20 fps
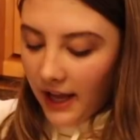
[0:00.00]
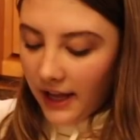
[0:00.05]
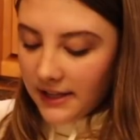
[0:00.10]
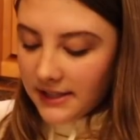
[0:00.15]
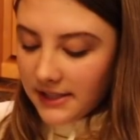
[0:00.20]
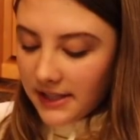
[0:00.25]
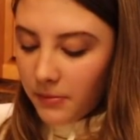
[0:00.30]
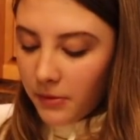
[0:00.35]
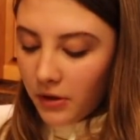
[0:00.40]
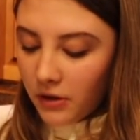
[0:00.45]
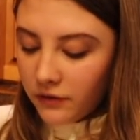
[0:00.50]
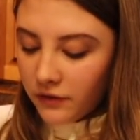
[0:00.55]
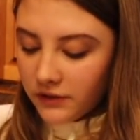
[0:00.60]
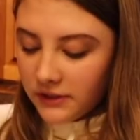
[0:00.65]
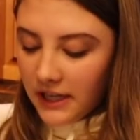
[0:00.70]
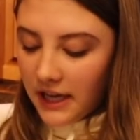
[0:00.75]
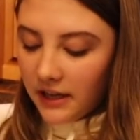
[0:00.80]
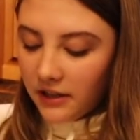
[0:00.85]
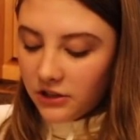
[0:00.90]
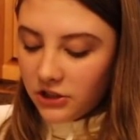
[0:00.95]
It's a beautiful
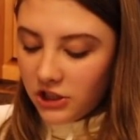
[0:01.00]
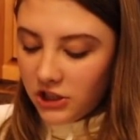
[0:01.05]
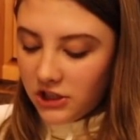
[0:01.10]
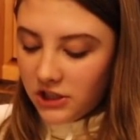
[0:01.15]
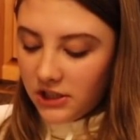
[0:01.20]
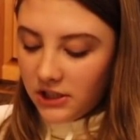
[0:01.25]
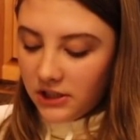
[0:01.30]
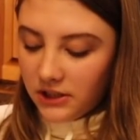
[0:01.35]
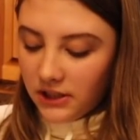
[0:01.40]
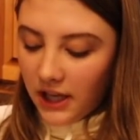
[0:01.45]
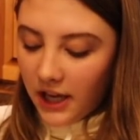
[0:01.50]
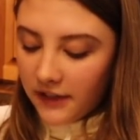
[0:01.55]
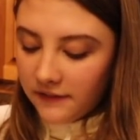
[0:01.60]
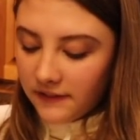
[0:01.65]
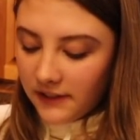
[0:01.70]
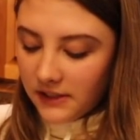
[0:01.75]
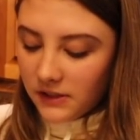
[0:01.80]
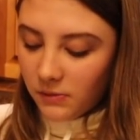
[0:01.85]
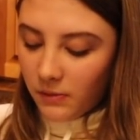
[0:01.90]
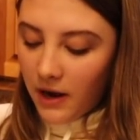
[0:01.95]
analogy to
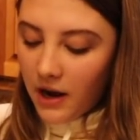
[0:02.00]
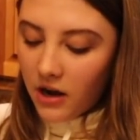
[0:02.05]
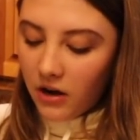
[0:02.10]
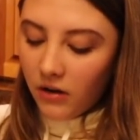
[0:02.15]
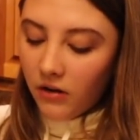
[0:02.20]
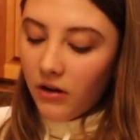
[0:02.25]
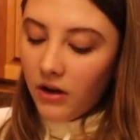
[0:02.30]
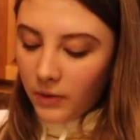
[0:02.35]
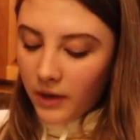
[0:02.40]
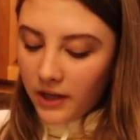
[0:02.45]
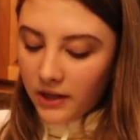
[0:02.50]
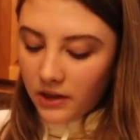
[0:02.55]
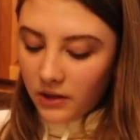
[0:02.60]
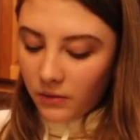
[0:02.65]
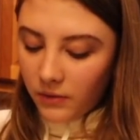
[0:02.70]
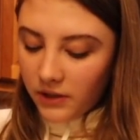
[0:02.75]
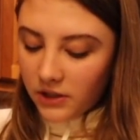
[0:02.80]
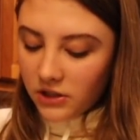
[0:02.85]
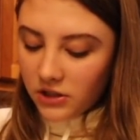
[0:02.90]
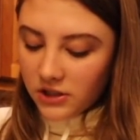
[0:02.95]
life as well. When
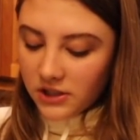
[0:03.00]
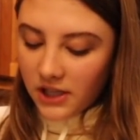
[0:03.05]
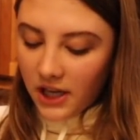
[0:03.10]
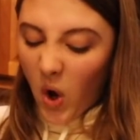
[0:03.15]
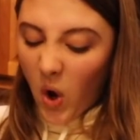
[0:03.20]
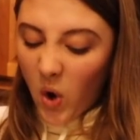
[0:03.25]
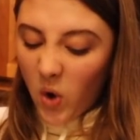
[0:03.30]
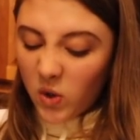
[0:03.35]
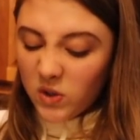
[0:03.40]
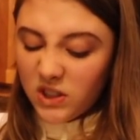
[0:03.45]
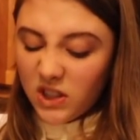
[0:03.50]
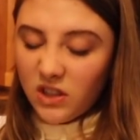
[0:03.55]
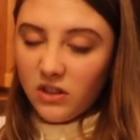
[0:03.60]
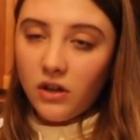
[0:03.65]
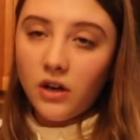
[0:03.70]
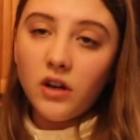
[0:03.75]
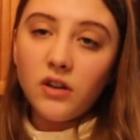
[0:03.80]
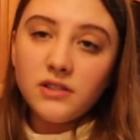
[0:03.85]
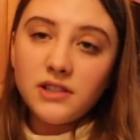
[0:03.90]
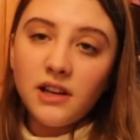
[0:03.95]
the winter's cold and
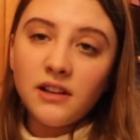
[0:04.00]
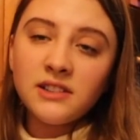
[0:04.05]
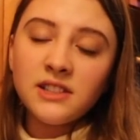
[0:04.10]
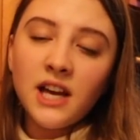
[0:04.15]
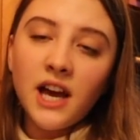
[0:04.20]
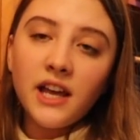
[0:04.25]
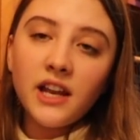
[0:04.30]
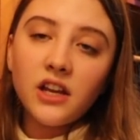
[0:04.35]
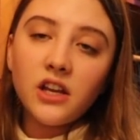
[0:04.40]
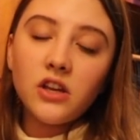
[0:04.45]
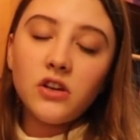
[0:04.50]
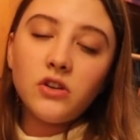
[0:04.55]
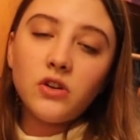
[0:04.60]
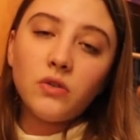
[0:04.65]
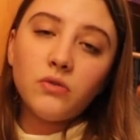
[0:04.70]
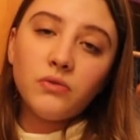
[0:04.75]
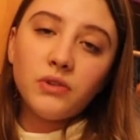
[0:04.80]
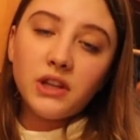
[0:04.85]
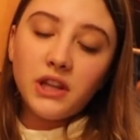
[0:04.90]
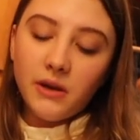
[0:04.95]
gross outside and you
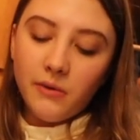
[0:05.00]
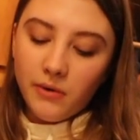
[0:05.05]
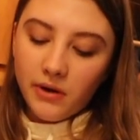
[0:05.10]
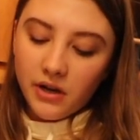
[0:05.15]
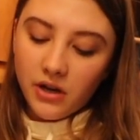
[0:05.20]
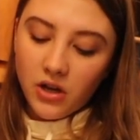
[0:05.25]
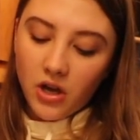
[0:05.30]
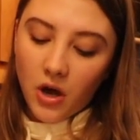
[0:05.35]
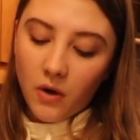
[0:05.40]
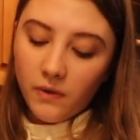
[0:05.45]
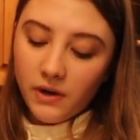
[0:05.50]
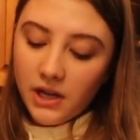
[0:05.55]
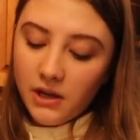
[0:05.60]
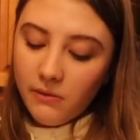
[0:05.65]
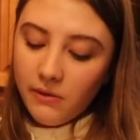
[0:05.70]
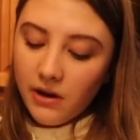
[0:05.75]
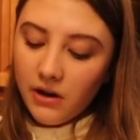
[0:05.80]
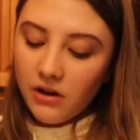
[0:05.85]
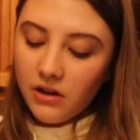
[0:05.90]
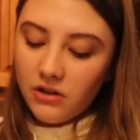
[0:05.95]
don't really want to go
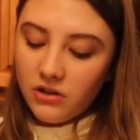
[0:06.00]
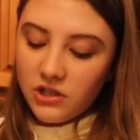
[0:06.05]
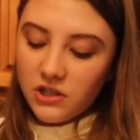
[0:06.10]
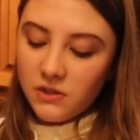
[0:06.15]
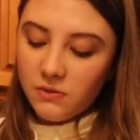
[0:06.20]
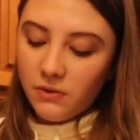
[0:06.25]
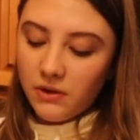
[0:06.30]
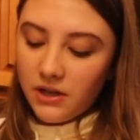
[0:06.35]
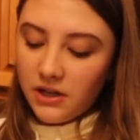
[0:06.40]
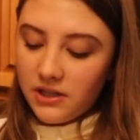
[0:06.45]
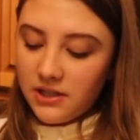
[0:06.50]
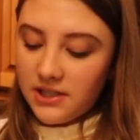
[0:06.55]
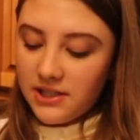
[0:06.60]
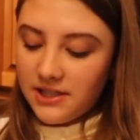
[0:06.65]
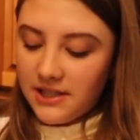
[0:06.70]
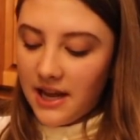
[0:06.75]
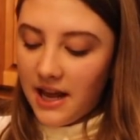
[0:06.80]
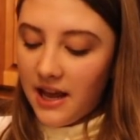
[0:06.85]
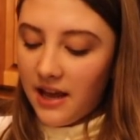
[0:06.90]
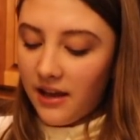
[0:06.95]
anywhere, you just want to
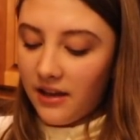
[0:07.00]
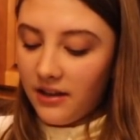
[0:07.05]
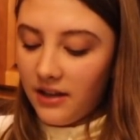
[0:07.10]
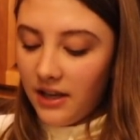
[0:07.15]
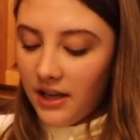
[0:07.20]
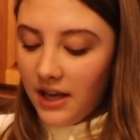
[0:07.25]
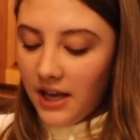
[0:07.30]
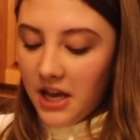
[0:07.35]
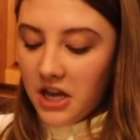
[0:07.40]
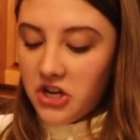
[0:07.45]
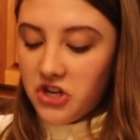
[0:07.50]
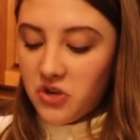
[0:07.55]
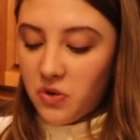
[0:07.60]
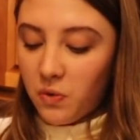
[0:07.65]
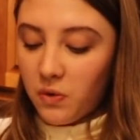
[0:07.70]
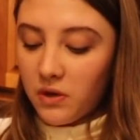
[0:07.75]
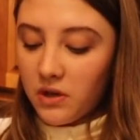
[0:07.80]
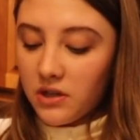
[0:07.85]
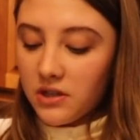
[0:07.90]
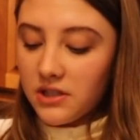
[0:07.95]
stay
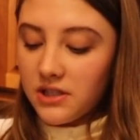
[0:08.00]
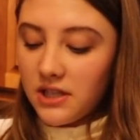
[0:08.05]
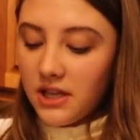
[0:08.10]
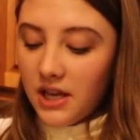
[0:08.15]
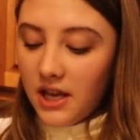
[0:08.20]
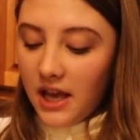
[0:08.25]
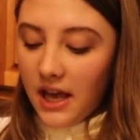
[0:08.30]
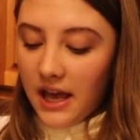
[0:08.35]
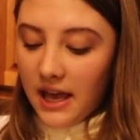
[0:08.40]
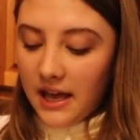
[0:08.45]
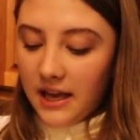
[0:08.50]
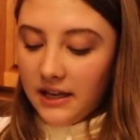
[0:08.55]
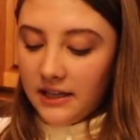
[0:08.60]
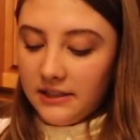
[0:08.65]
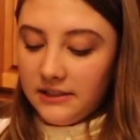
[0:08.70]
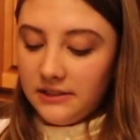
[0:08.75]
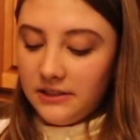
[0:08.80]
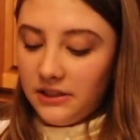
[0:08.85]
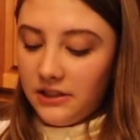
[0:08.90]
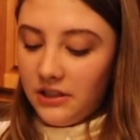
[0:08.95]
indoors,
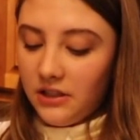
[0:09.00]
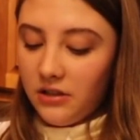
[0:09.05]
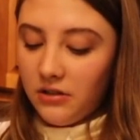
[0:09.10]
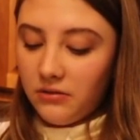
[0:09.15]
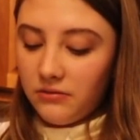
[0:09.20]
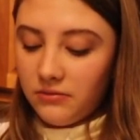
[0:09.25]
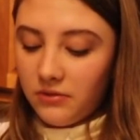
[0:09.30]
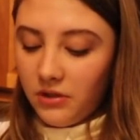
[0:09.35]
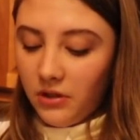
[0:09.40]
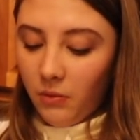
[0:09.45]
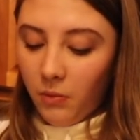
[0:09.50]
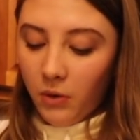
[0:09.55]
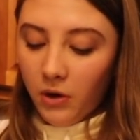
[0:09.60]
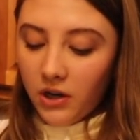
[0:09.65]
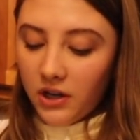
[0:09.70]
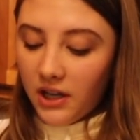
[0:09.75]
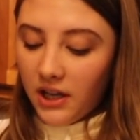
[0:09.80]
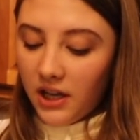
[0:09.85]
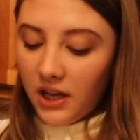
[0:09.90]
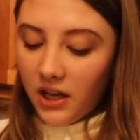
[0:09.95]
and you know, you're
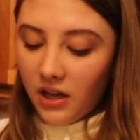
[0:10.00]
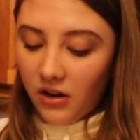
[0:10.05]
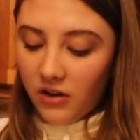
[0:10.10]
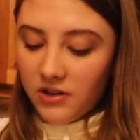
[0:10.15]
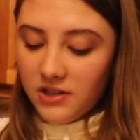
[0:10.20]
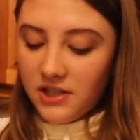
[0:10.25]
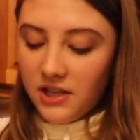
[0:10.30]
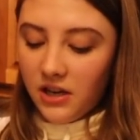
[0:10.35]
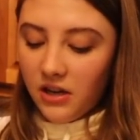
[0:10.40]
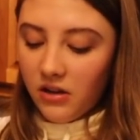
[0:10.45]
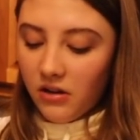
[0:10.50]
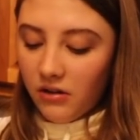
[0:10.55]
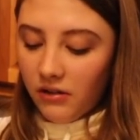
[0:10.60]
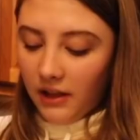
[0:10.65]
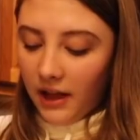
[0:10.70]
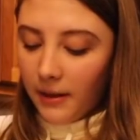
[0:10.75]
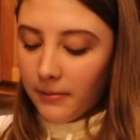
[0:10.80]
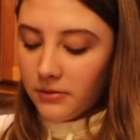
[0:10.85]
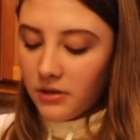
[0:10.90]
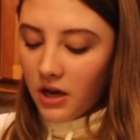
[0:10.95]
working, you're sitting in your
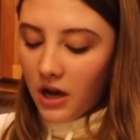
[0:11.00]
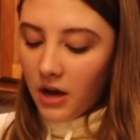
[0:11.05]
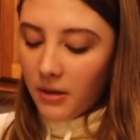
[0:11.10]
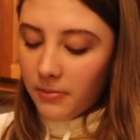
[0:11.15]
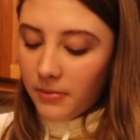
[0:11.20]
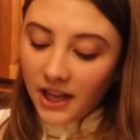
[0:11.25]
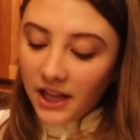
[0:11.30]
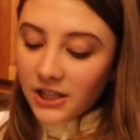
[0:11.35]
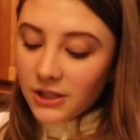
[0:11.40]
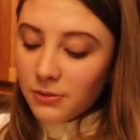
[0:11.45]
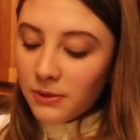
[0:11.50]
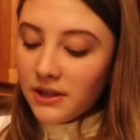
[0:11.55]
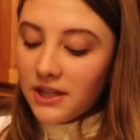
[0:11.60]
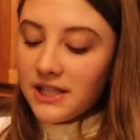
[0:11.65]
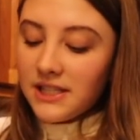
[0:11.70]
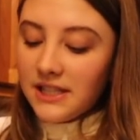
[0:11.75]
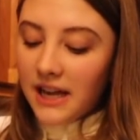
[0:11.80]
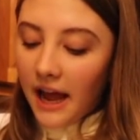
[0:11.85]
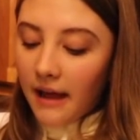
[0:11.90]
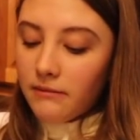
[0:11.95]
laptop, that's what
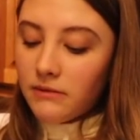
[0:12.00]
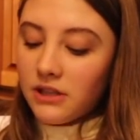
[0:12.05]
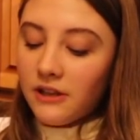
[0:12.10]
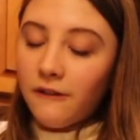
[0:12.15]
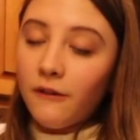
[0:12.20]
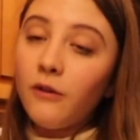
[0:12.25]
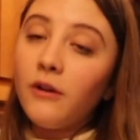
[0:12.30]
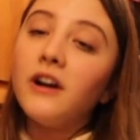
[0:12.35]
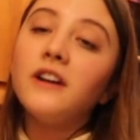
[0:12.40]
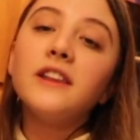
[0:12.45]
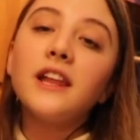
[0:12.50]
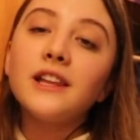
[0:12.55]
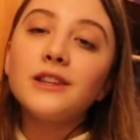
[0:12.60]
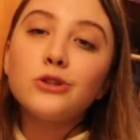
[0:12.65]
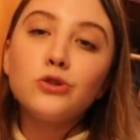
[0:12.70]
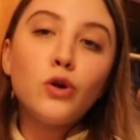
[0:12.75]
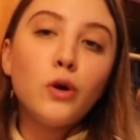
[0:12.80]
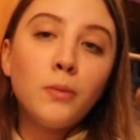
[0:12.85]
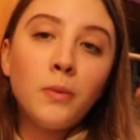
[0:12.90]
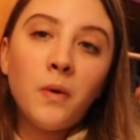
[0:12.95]
this time is for, and
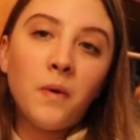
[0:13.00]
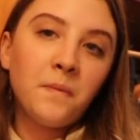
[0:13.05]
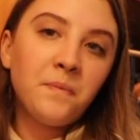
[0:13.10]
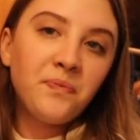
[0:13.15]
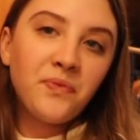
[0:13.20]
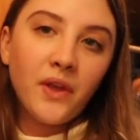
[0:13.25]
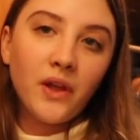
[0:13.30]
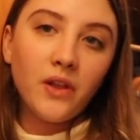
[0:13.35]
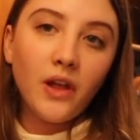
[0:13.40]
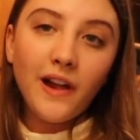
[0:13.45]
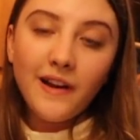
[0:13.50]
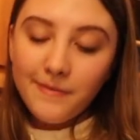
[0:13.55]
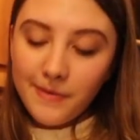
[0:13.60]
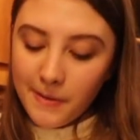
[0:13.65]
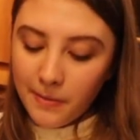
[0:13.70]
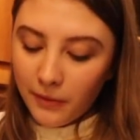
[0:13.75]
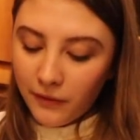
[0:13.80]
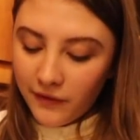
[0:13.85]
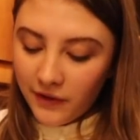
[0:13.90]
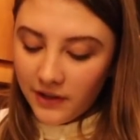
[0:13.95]
that's normal. A lot of
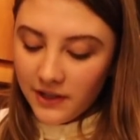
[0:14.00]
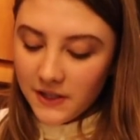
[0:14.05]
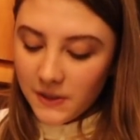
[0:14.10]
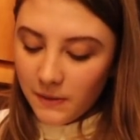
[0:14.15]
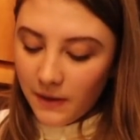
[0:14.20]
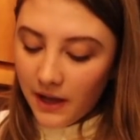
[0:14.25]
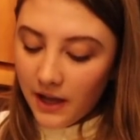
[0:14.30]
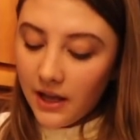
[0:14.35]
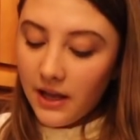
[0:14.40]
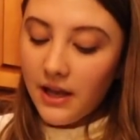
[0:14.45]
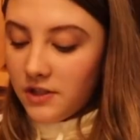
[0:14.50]
people feel this way.